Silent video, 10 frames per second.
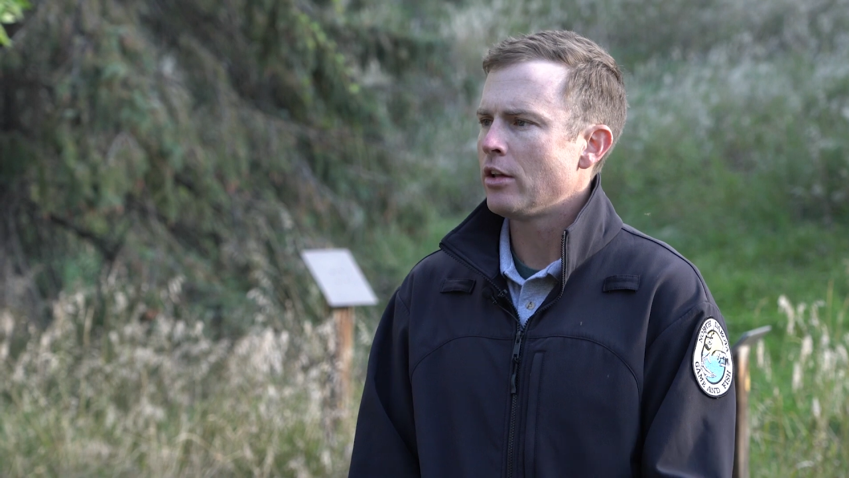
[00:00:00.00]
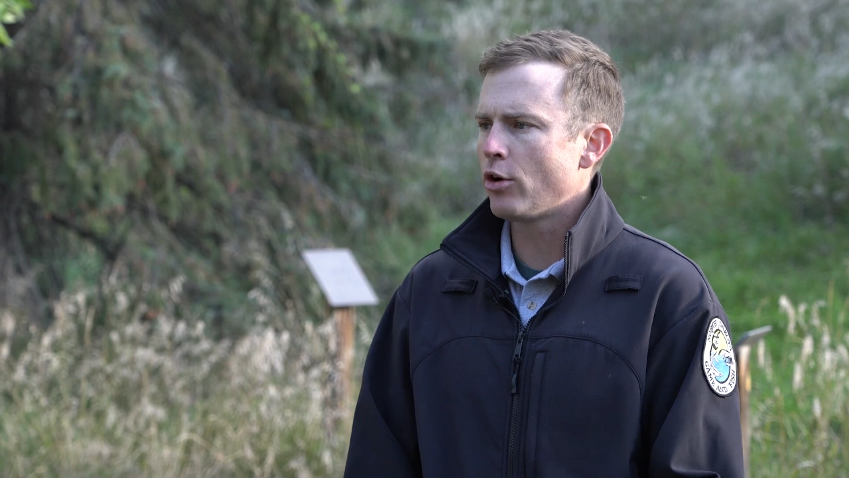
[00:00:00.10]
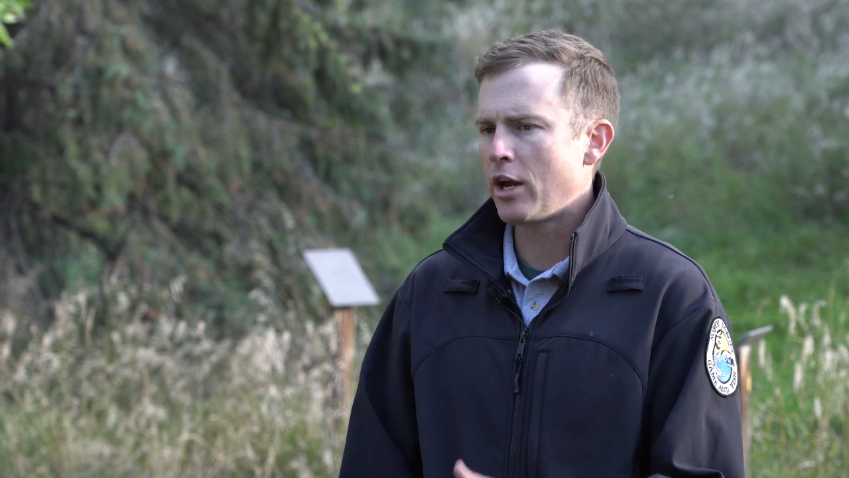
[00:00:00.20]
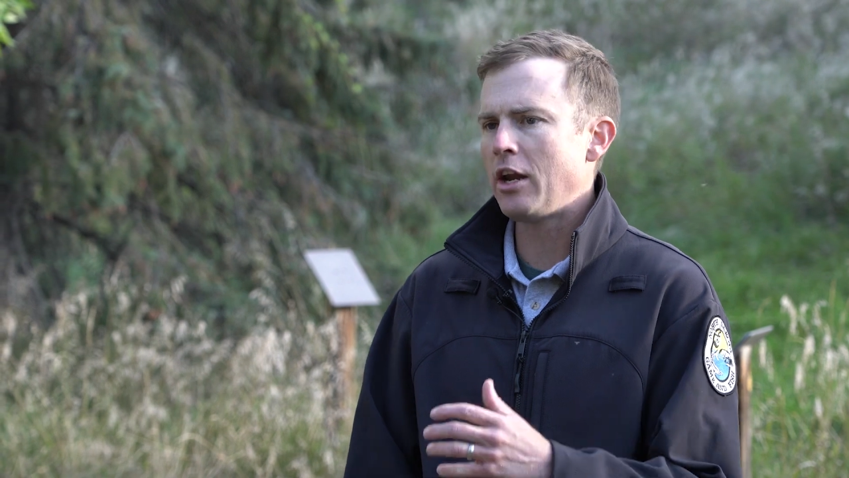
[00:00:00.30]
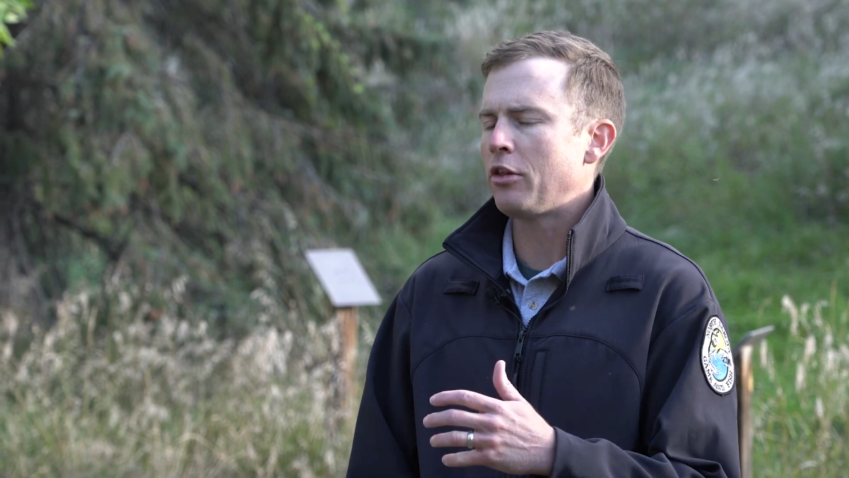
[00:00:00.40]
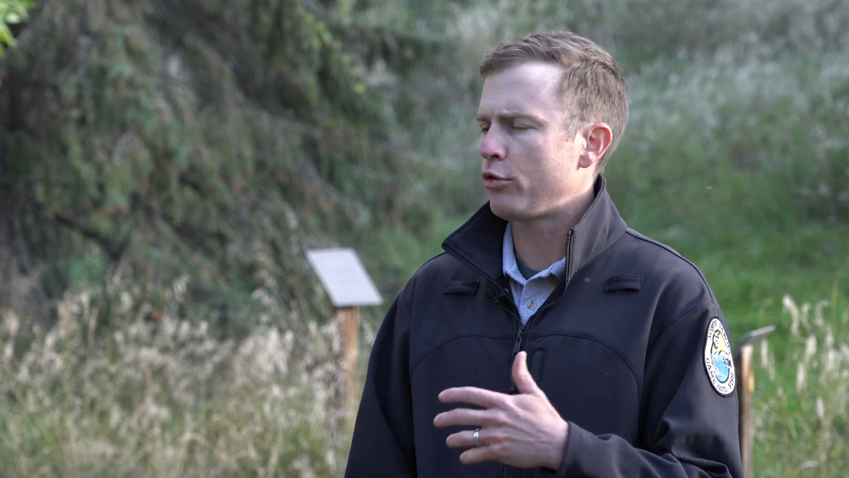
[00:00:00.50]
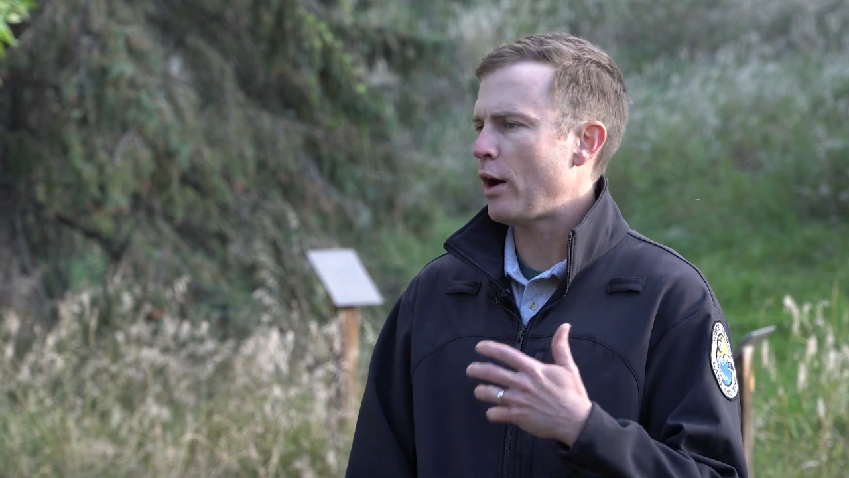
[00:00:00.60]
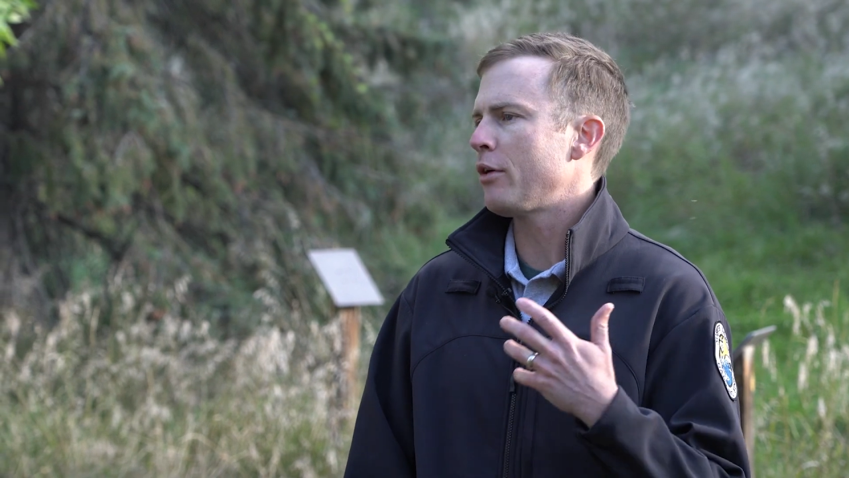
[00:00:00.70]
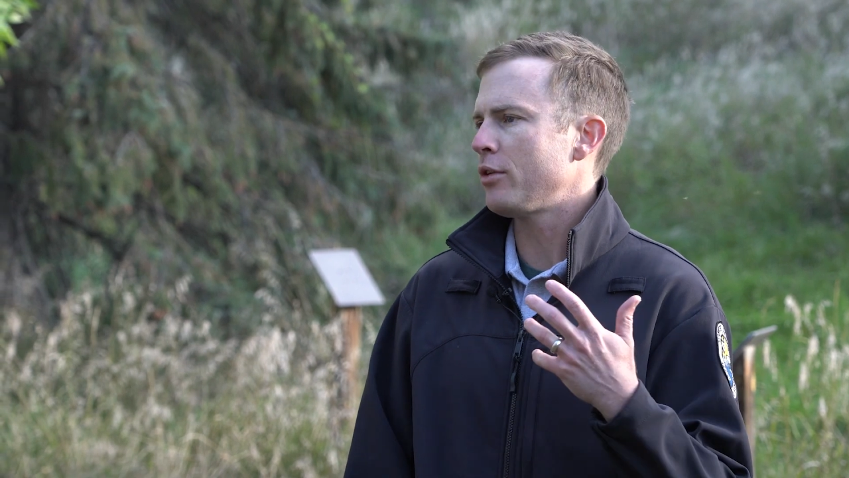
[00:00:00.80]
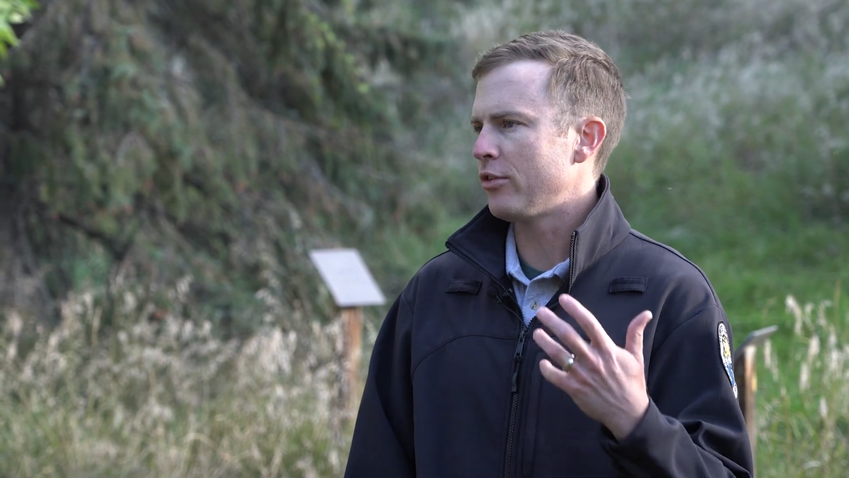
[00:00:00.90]
located
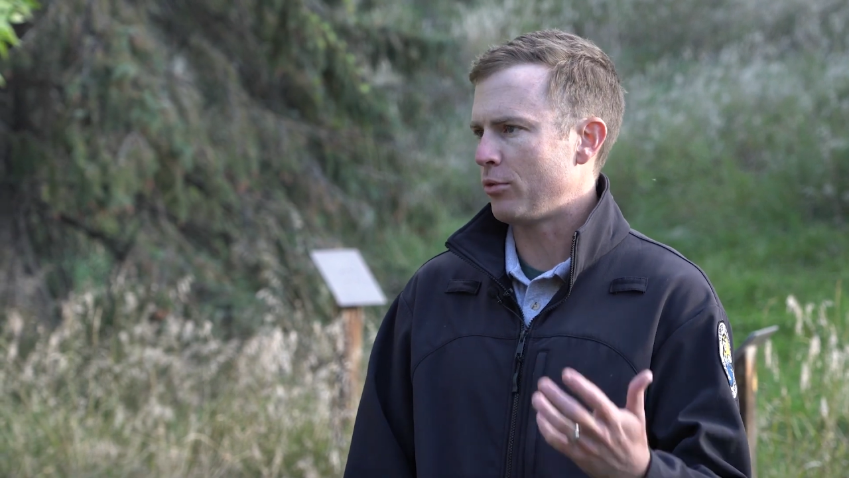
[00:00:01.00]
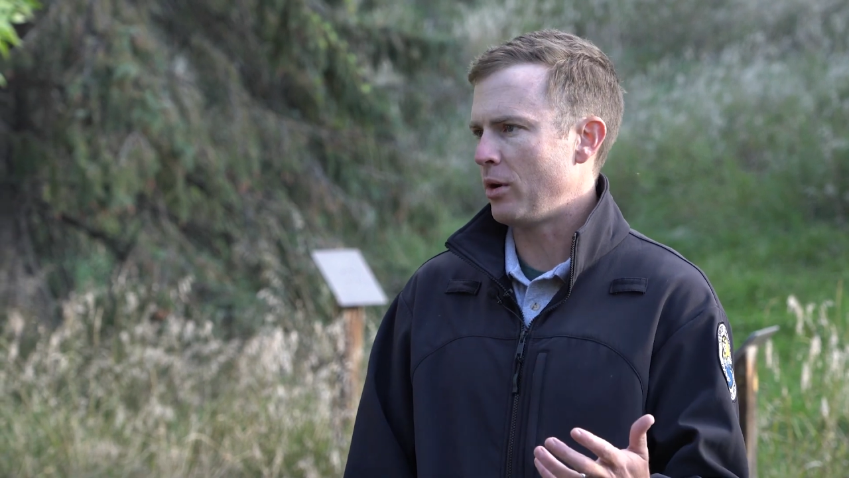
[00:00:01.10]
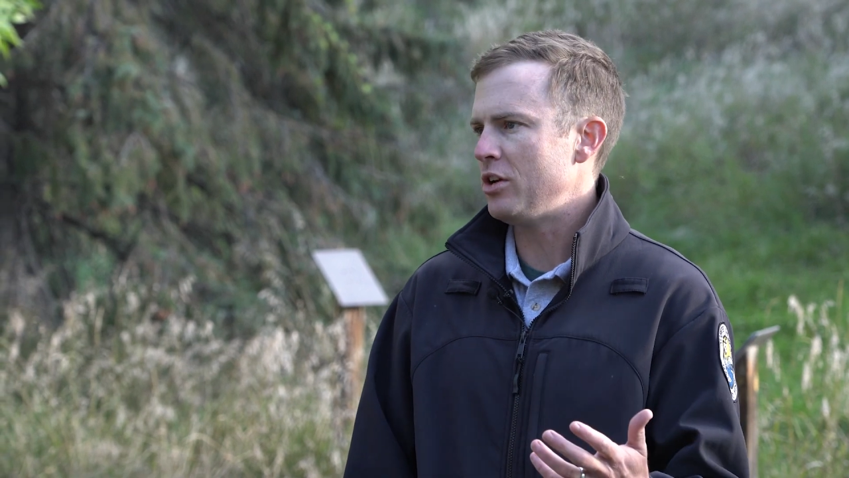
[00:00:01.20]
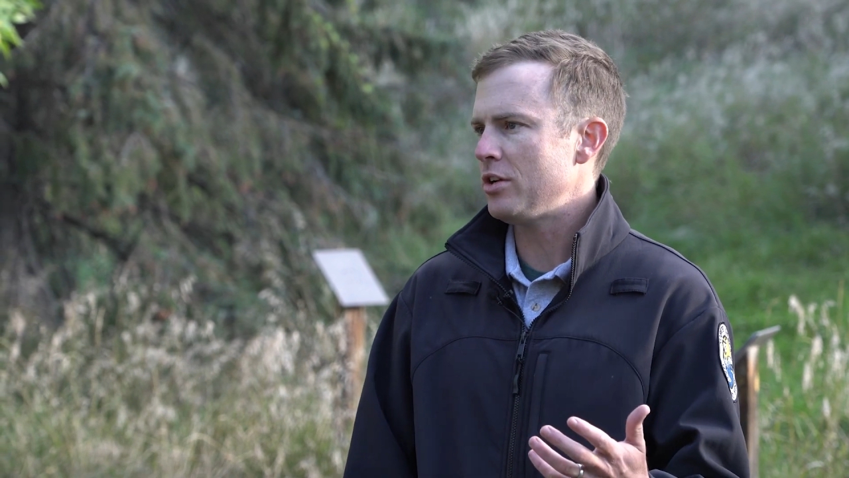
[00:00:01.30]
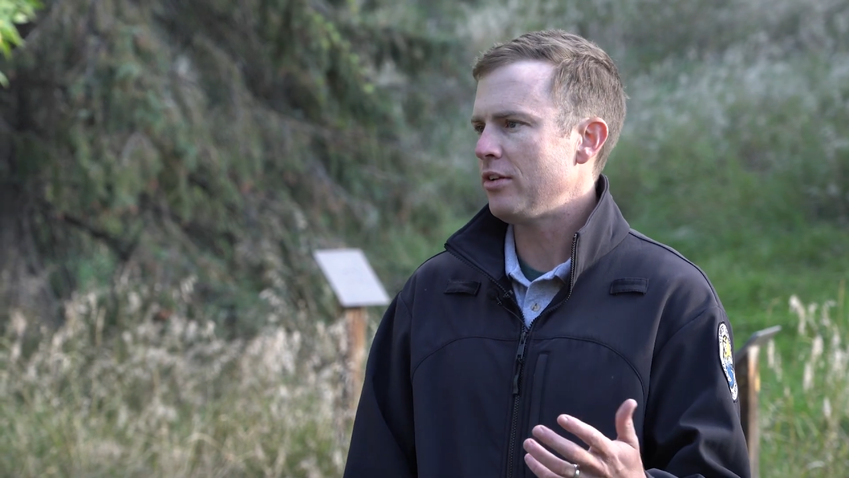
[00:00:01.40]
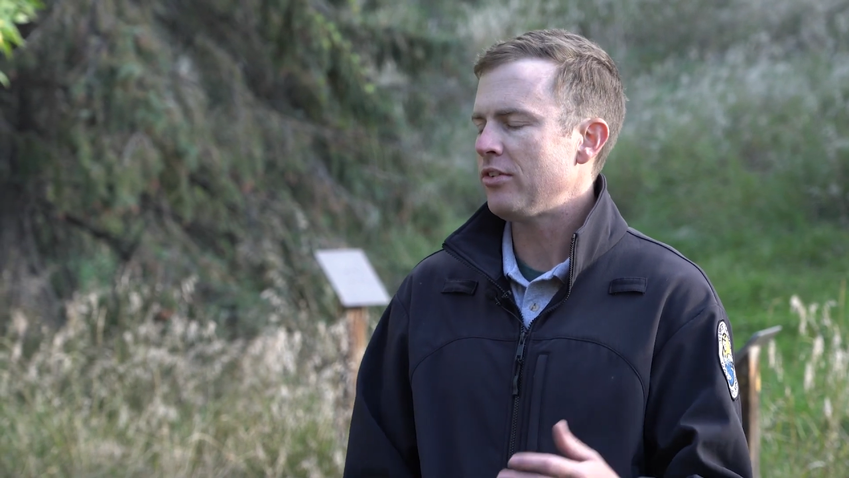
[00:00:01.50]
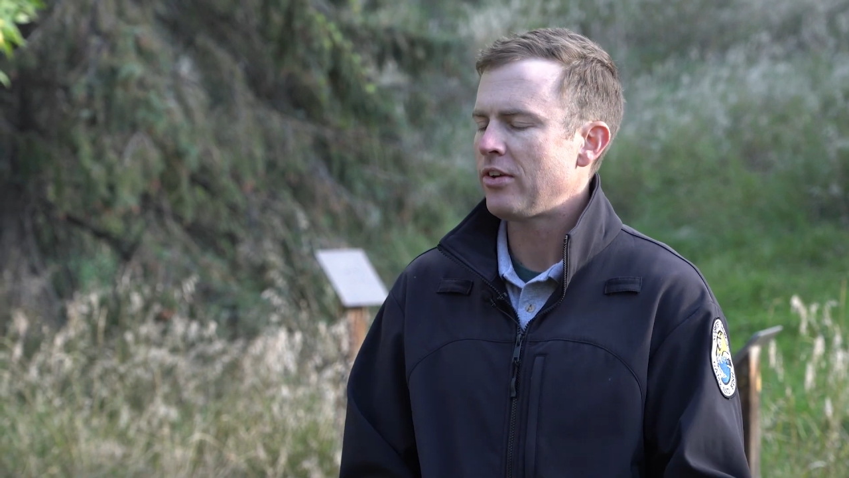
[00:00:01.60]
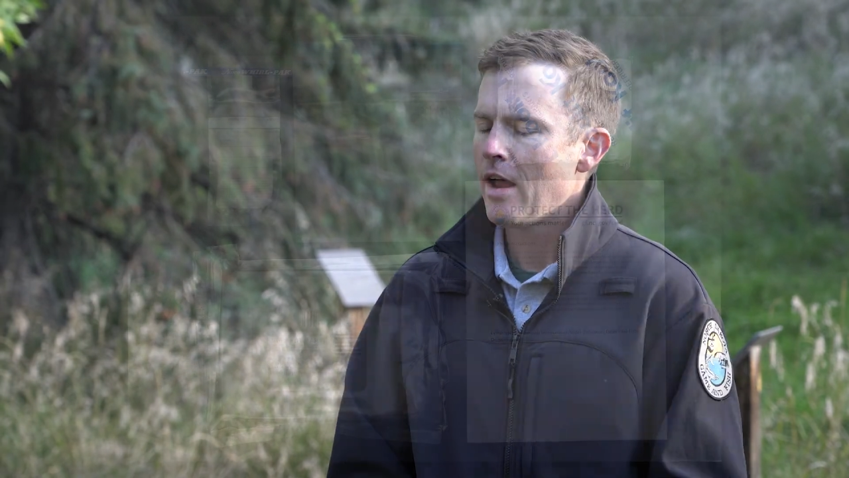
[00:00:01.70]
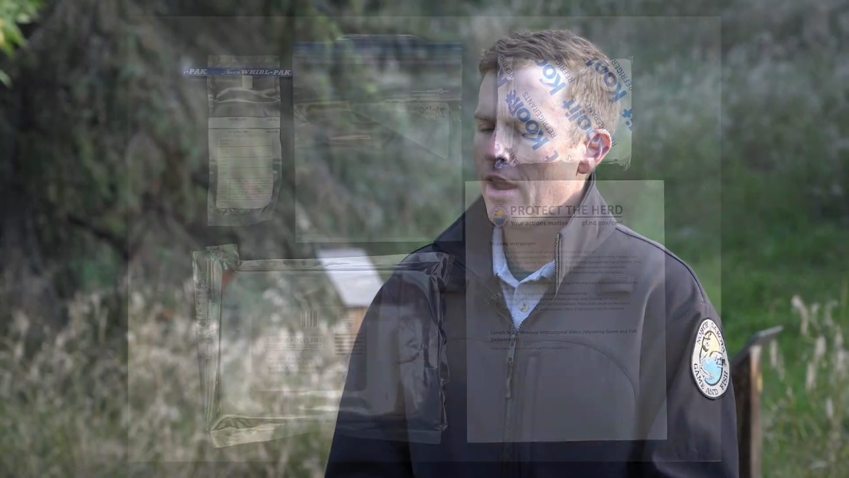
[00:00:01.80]
throughout those regions.